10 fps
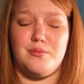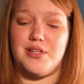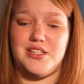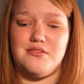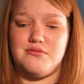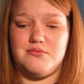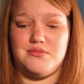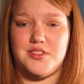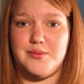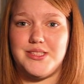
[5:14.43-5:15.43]
but
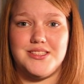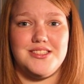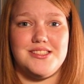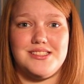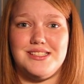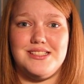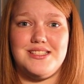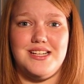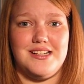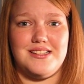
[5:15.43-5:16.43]
I mean, it just kind of
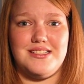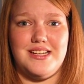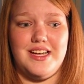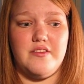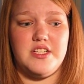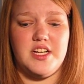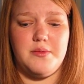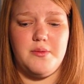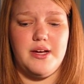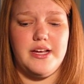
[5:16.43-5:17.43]
sucks that every time
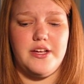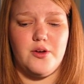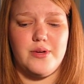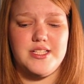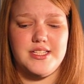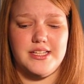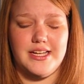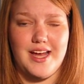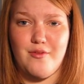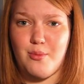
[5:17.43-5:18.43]
you buy it, you're wasting
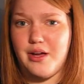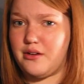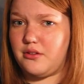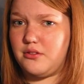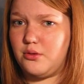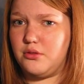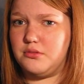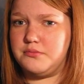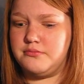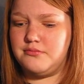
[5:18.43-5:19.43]
like half a bottle,
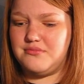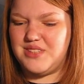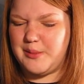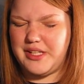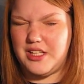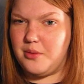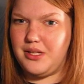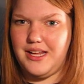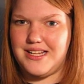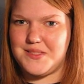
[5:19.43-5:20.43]
or I mean, a little
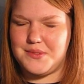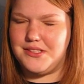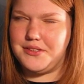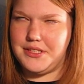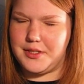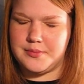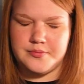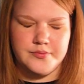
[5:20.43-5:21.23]
bit less, but you know.